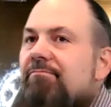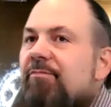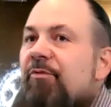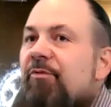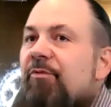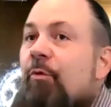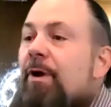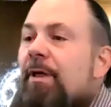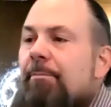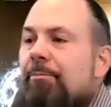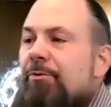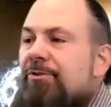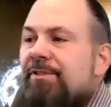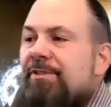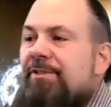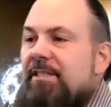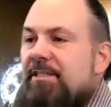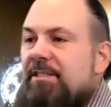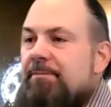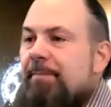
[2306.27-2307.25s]
forty
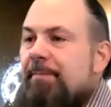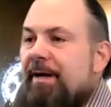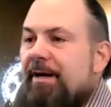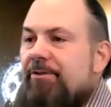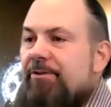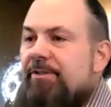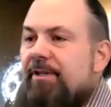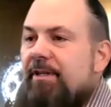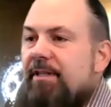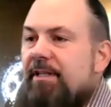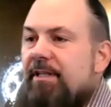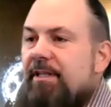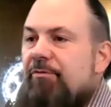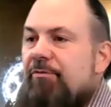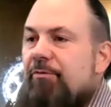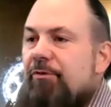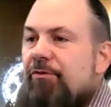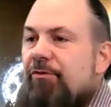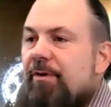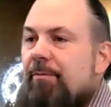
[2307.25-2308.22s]
percent spares on this
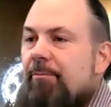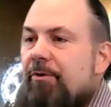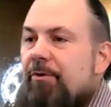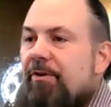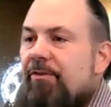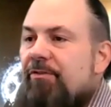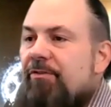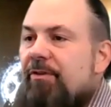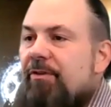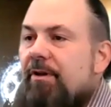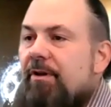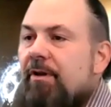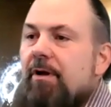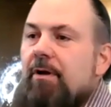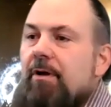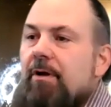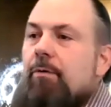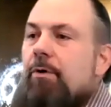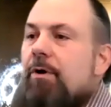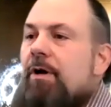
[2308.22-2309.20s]
for some reason.
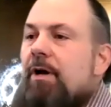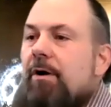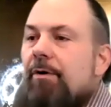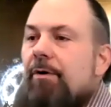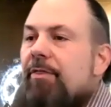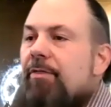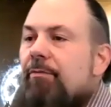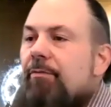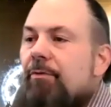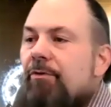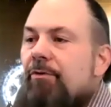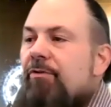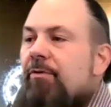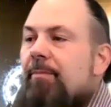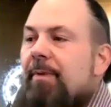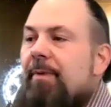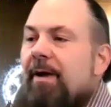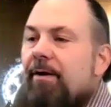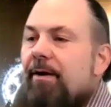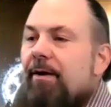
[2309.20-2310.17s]
We're going through
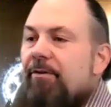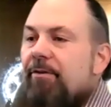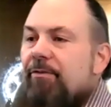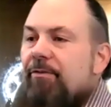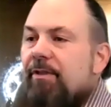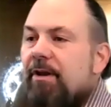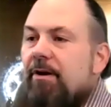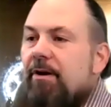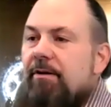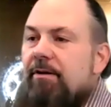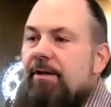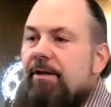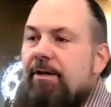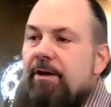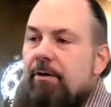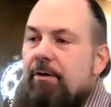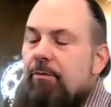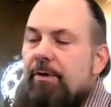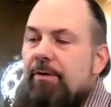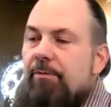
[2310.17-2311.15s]
some areas that are, you
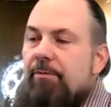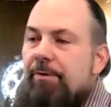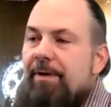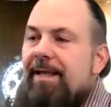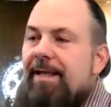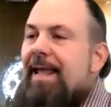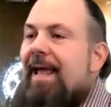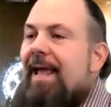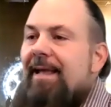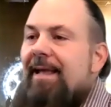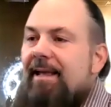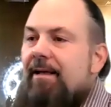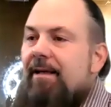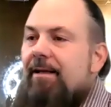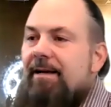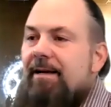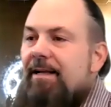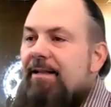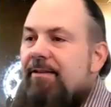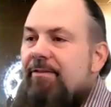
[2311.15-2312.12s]
know, we, we can't
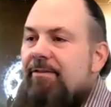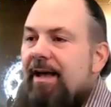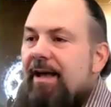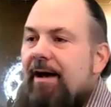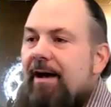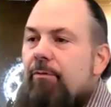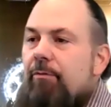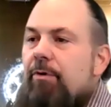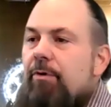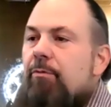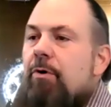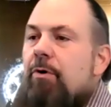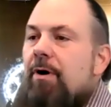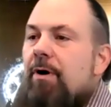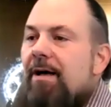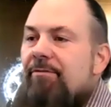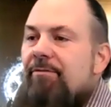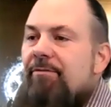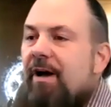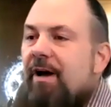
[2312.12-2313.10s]
get lights out. We
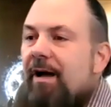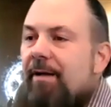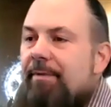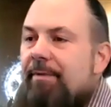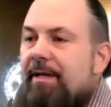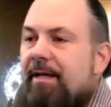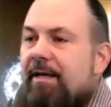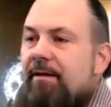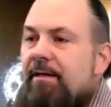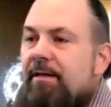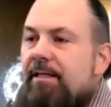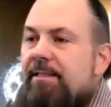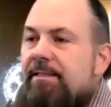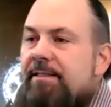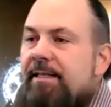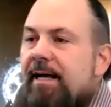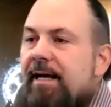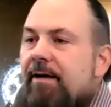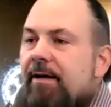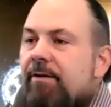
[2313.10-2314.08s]
won't have time to get
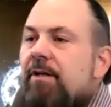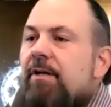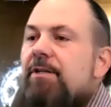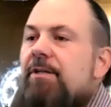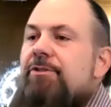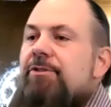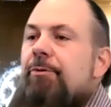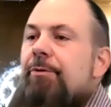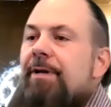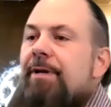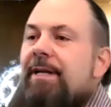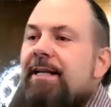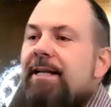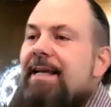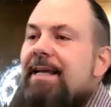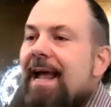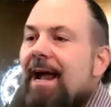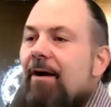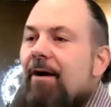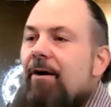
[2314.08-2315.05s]
lights out. So we need
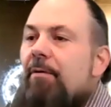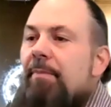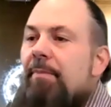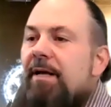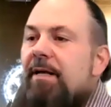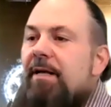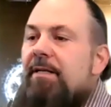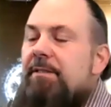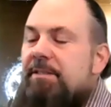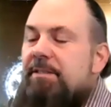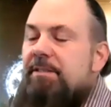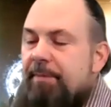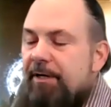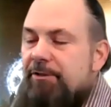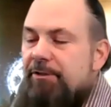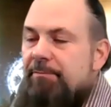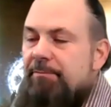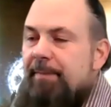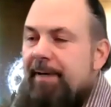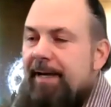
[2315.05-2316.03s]
to carry a big
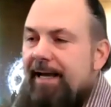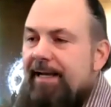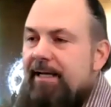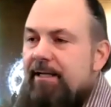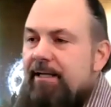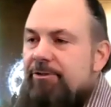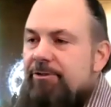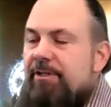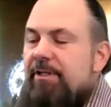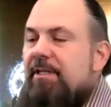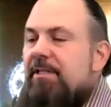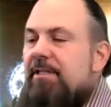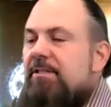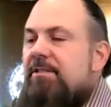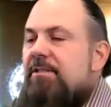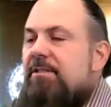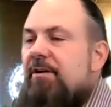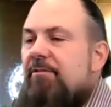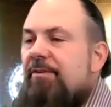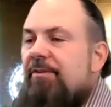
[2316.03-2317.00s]
spares package.
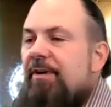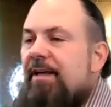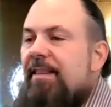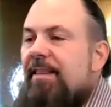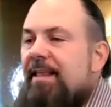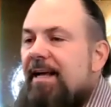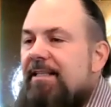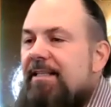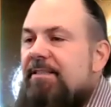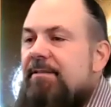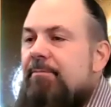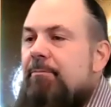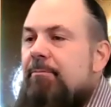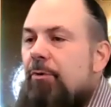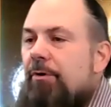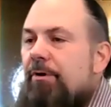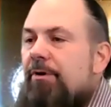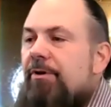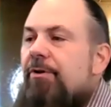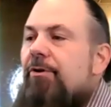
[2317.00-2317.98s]
Stuff like that's
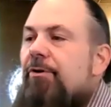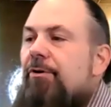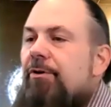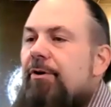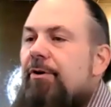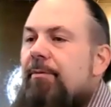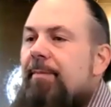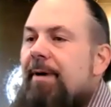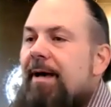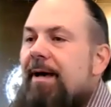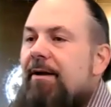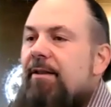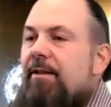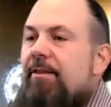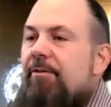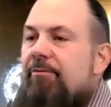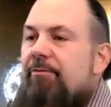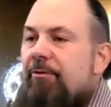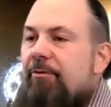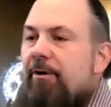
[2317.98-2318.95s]
important to learn about
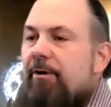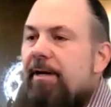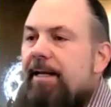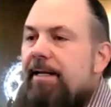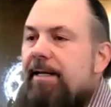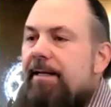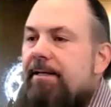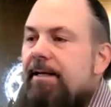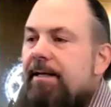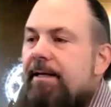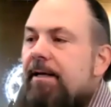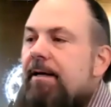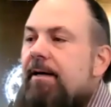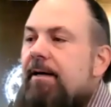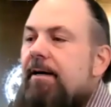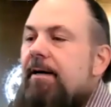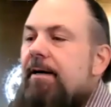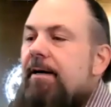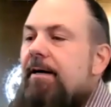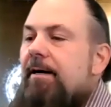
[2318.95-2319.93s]
on the front end.
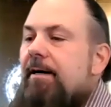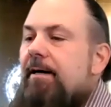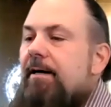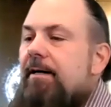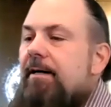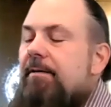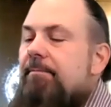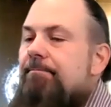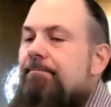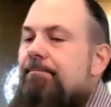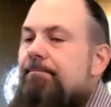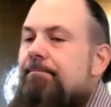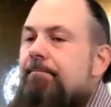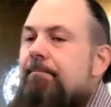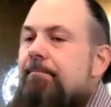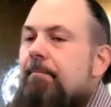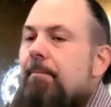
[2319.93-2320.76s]
Um,